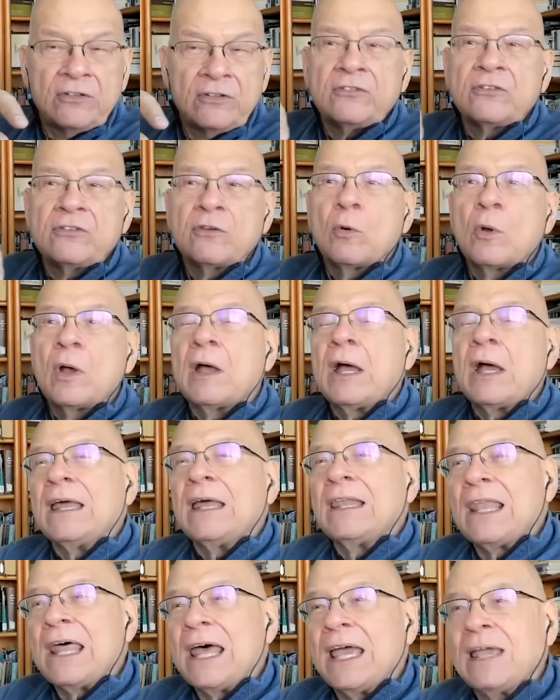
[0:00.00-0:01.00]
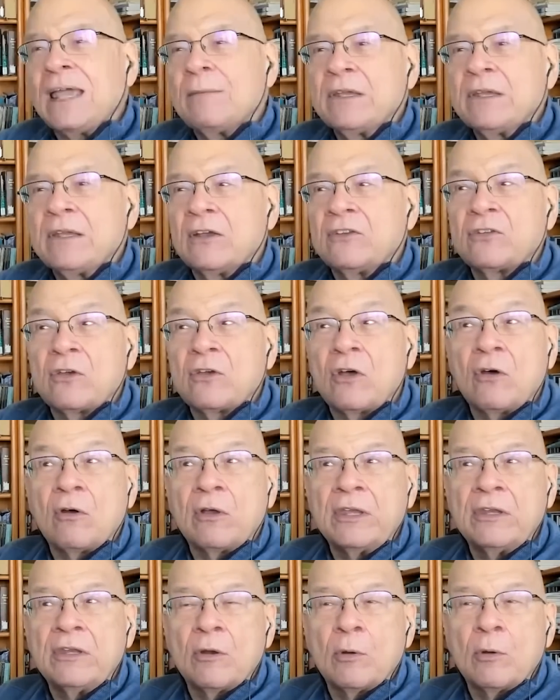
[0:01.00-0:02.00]
So I lie because,
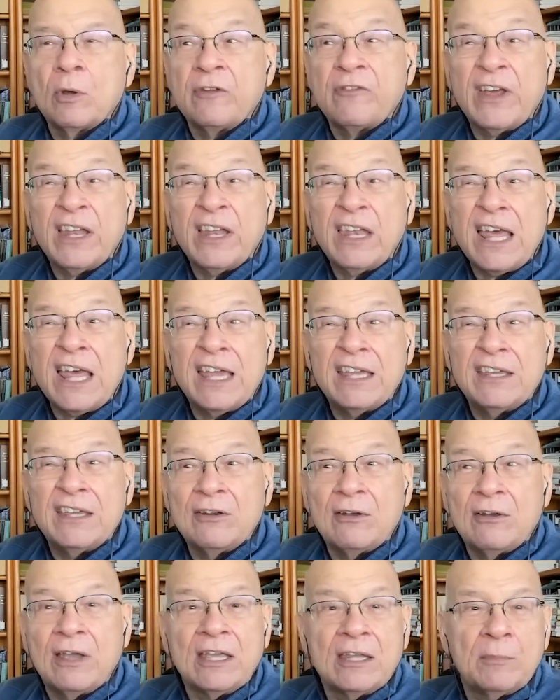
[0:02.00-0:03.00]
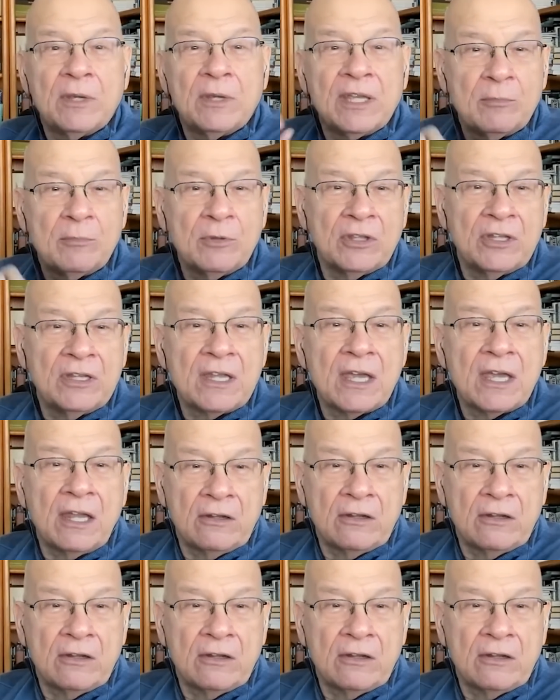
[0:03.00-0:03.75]
oh, you know what? If I lie here, I could make $1 million.